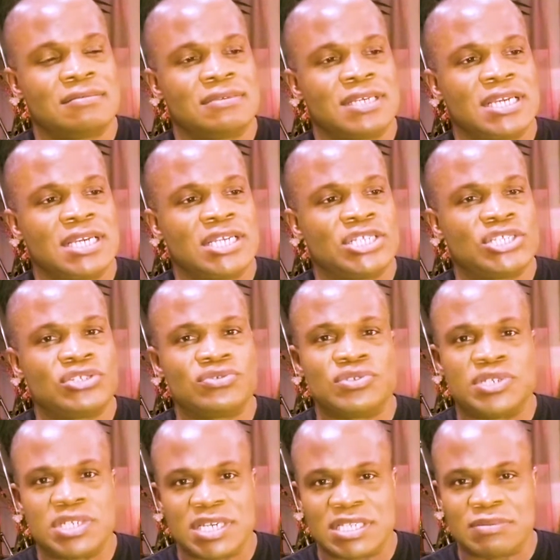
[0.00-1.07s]
is to
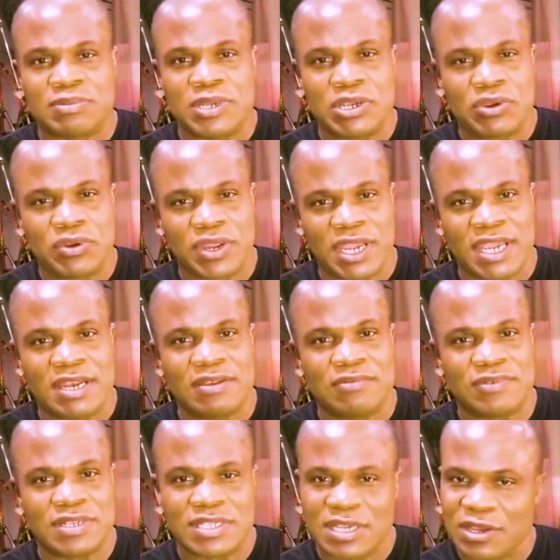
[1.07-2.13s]
just be creative
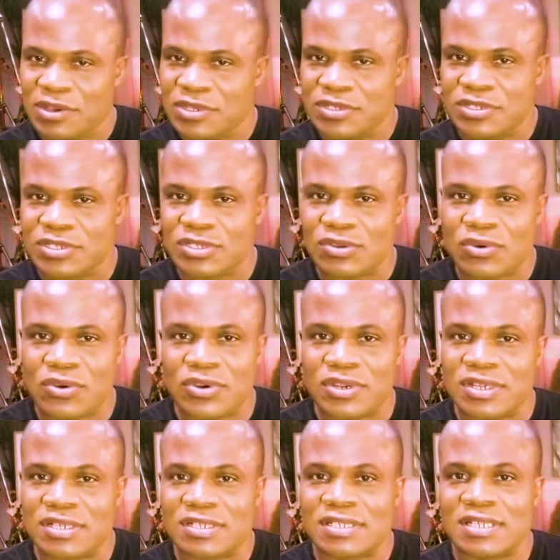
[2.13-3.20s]
and tell your
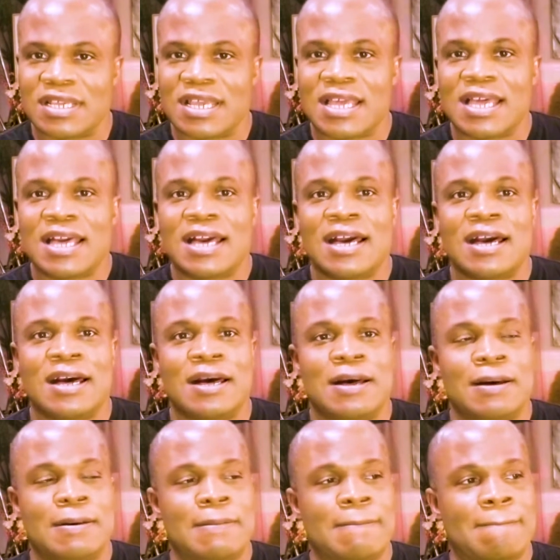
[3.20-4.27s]
stories.
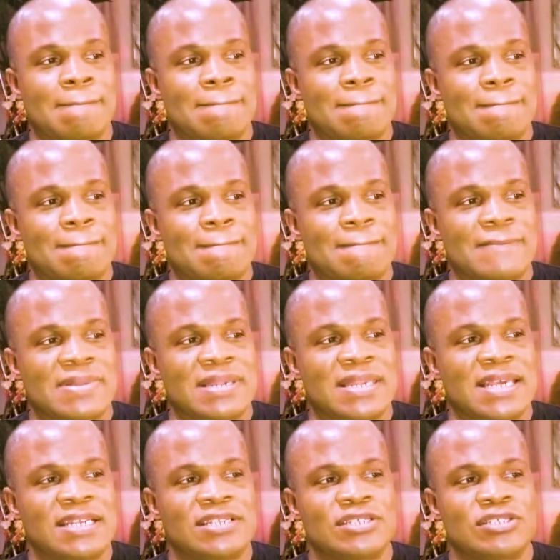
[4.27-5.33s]

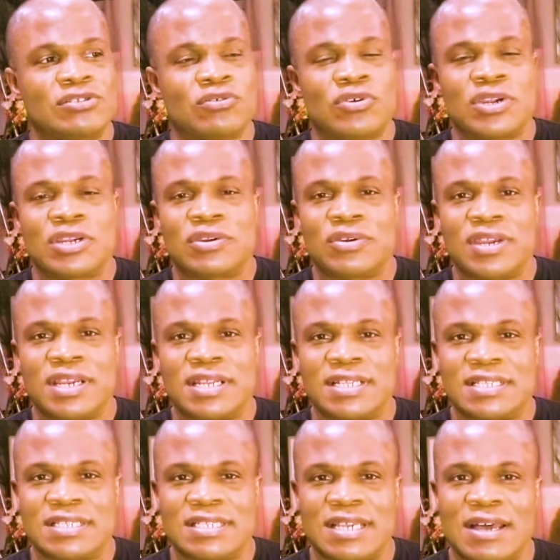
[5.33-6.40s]
Let the story create
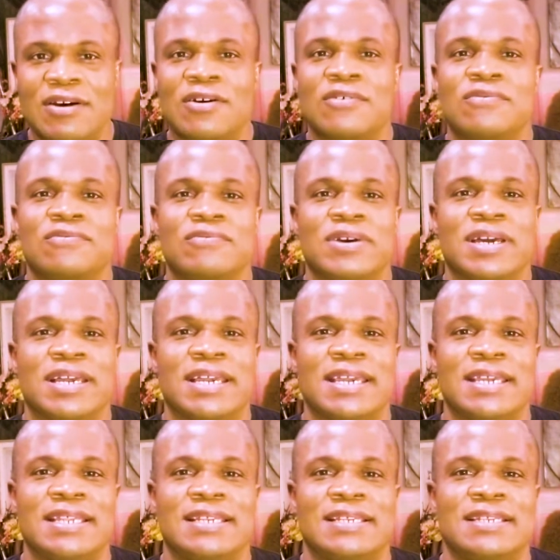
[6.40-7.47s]
itself,
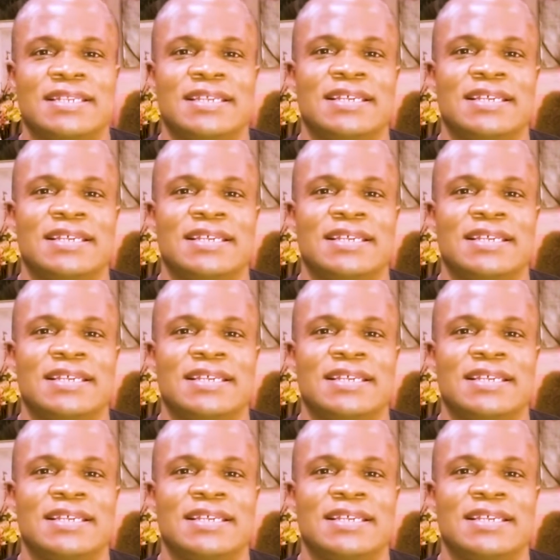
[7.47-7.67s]
and